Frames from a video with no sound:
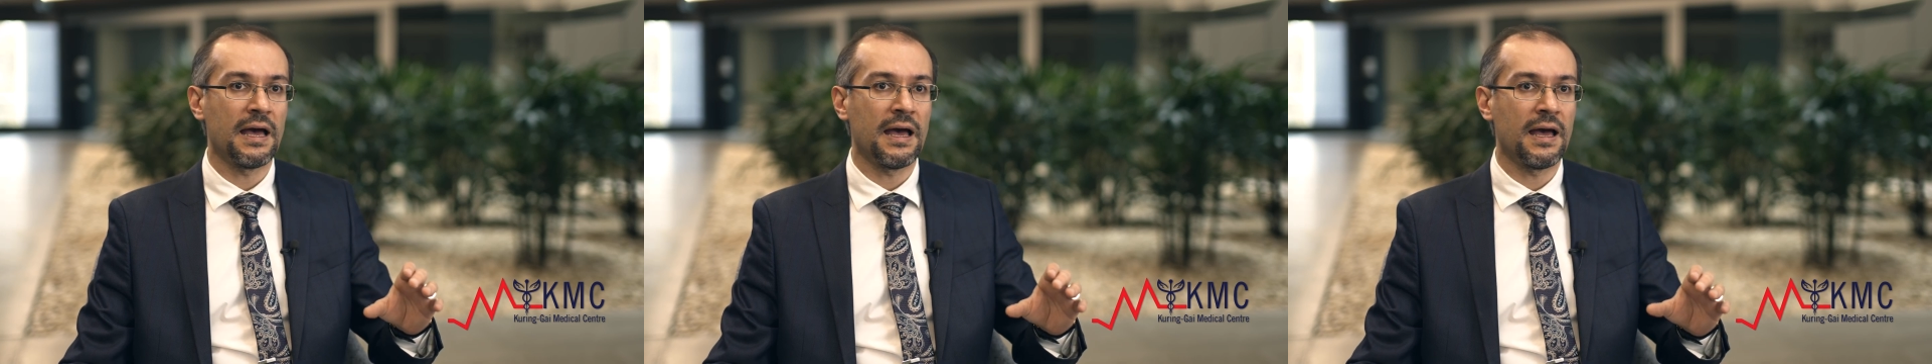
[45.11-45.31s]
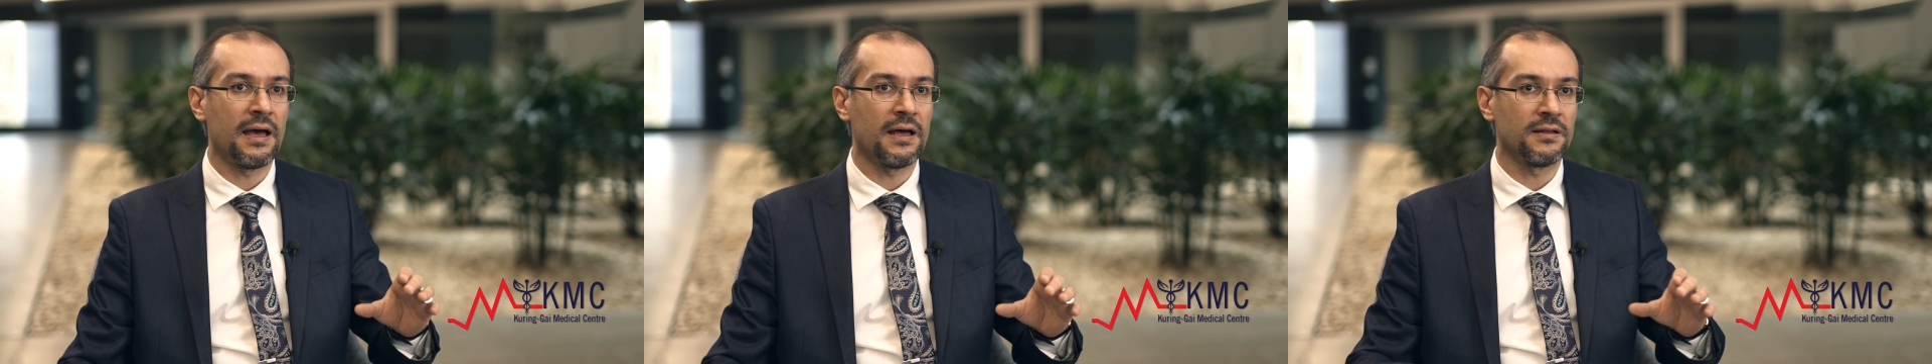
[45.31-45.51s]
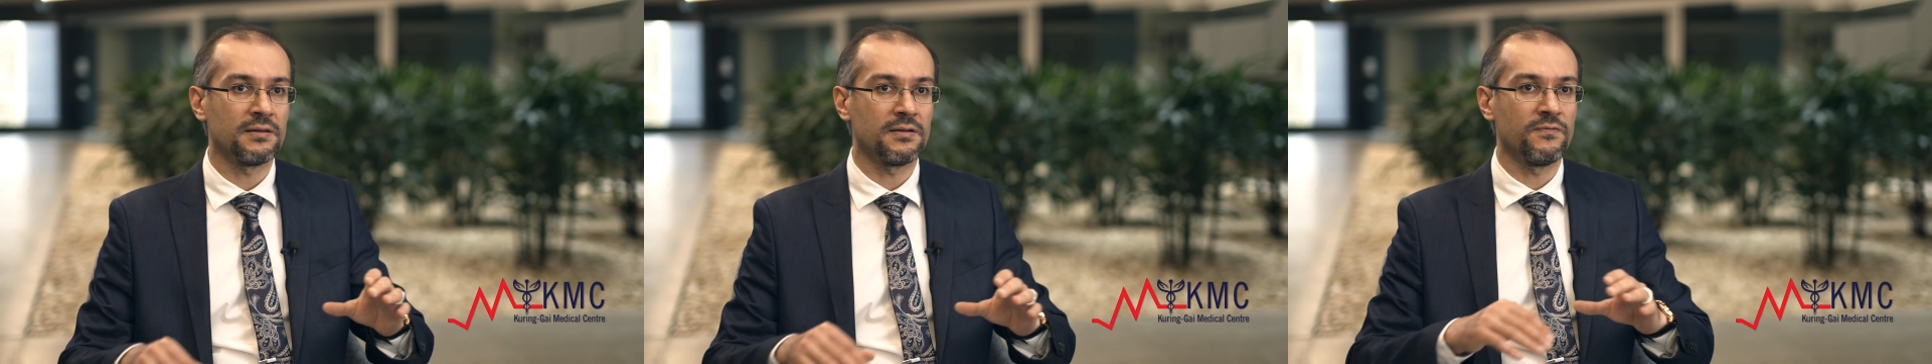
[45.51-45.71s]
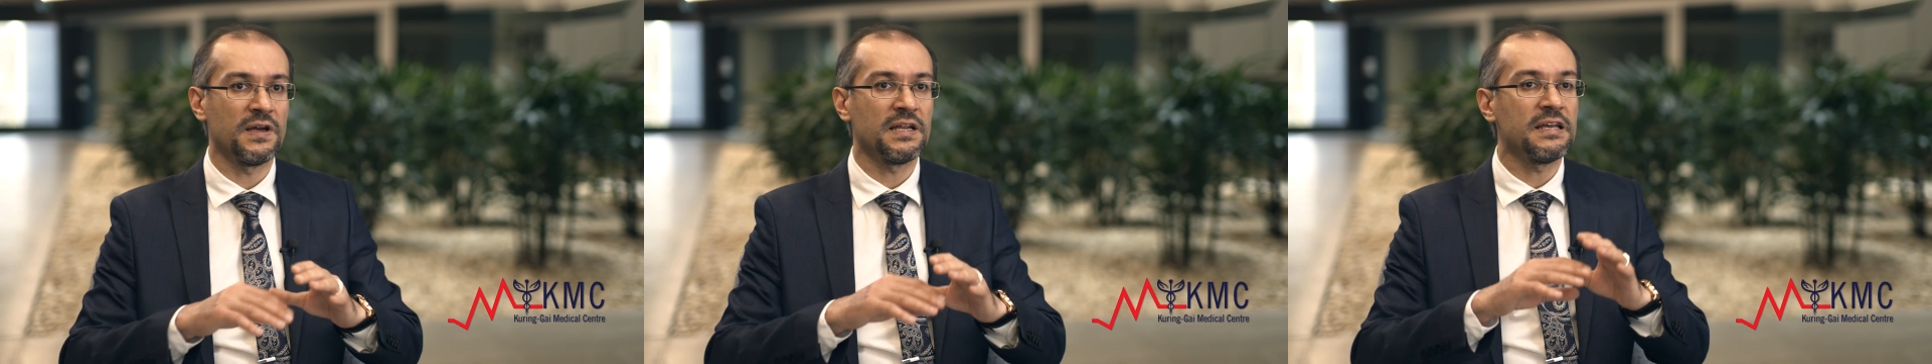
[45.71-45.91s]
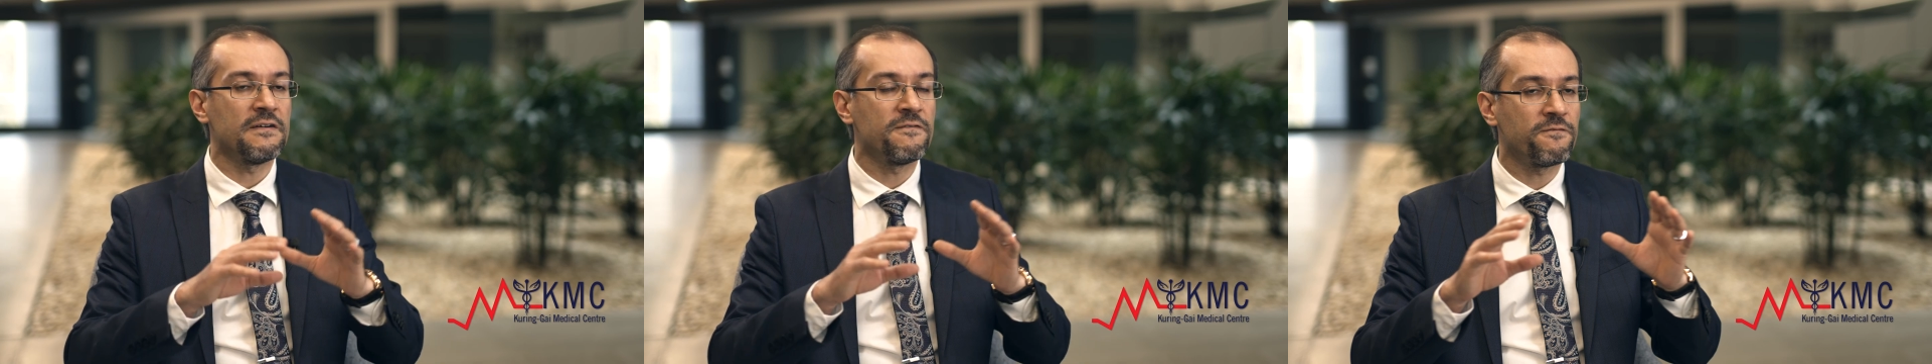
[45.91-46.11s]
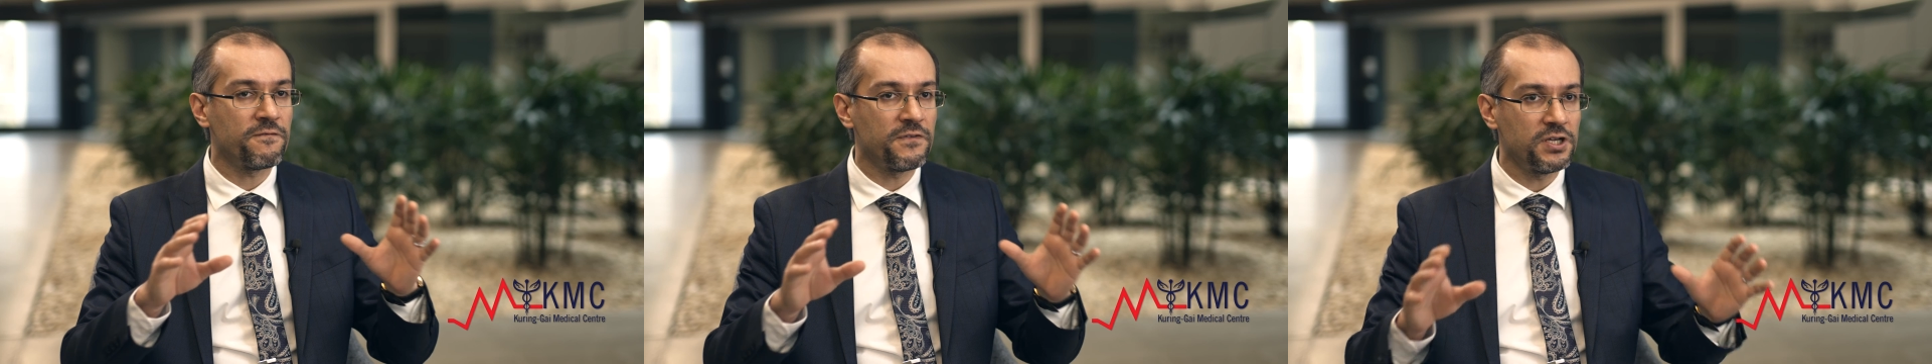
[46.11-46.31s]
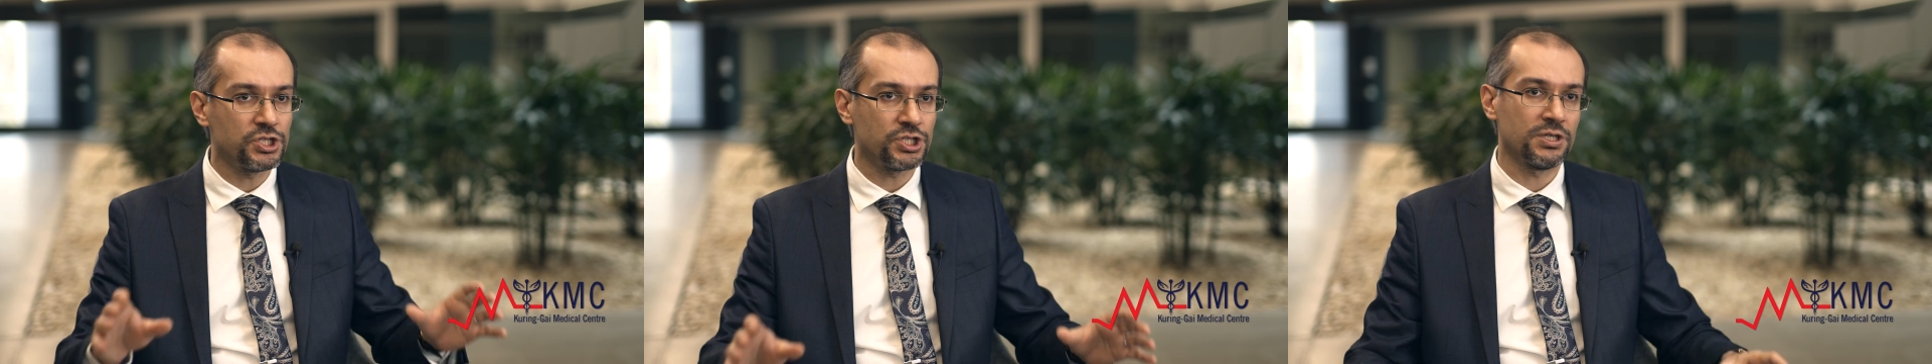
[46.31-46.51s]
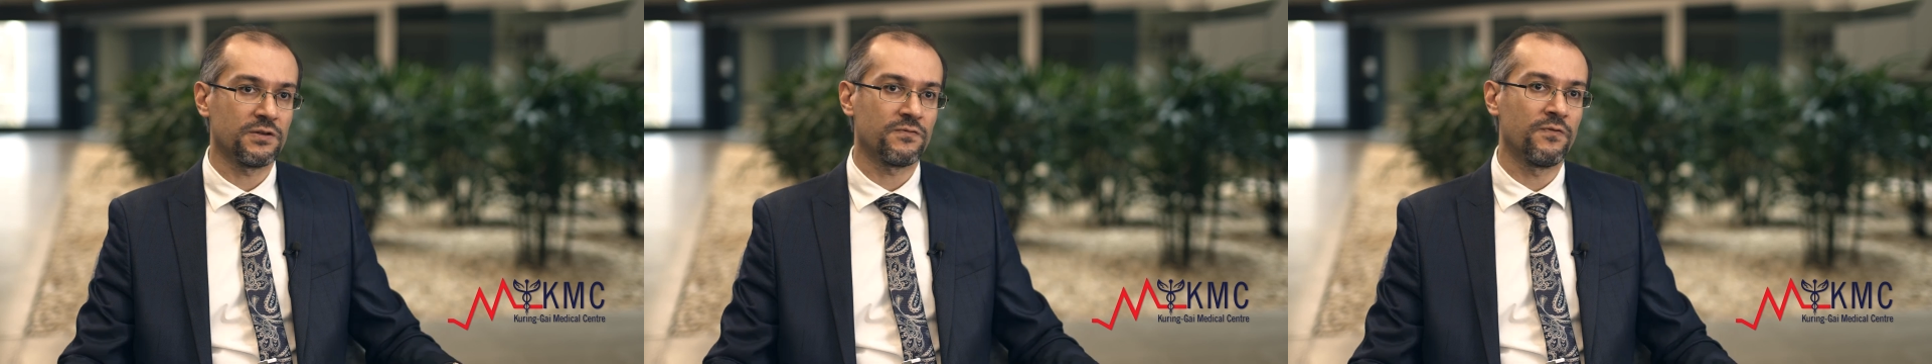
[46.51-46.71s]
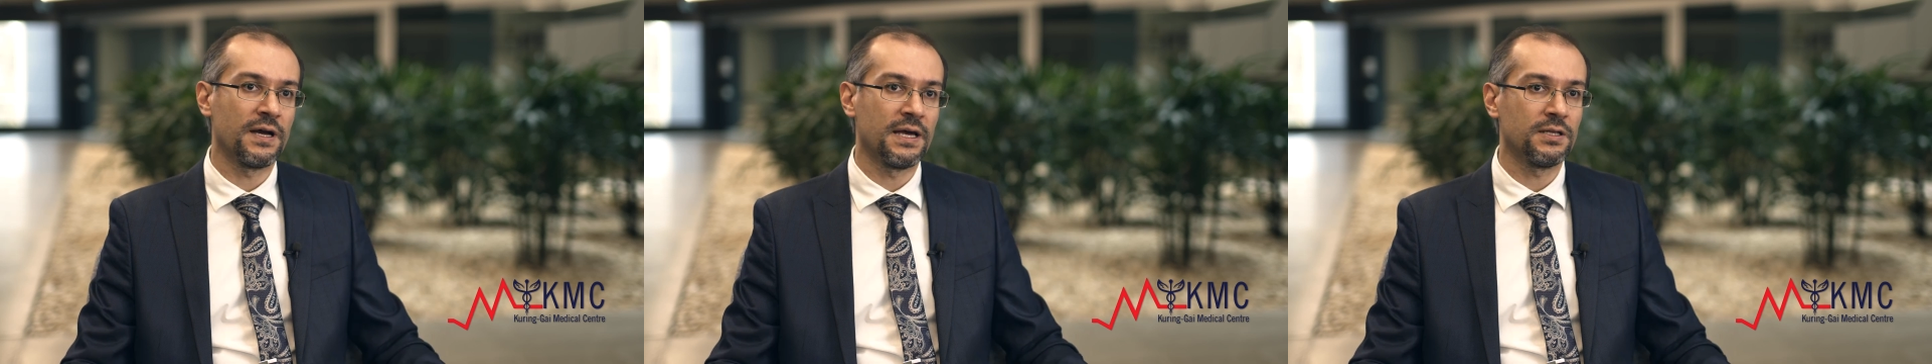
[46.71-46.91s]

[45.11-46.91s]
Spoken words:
and very efficient way